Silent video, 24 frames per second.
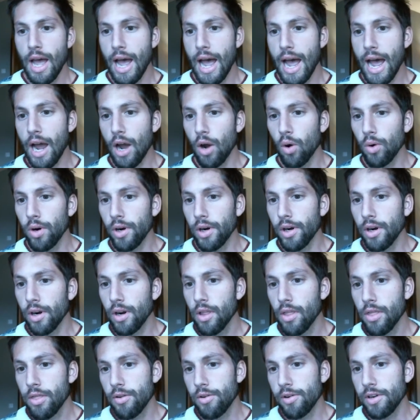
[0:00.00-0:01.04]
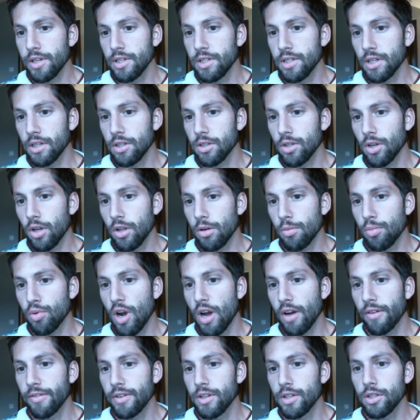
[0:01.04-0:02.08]
our $36
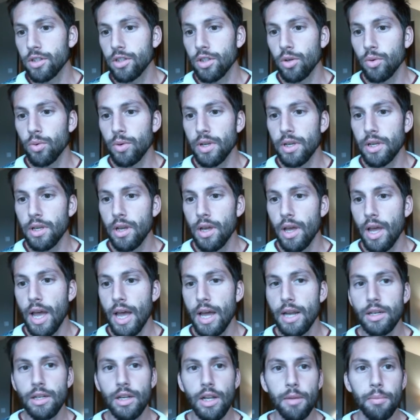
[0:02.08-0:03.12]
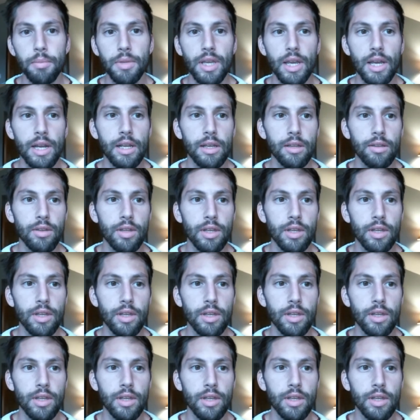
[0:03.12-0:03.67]
profit. So we ended up getting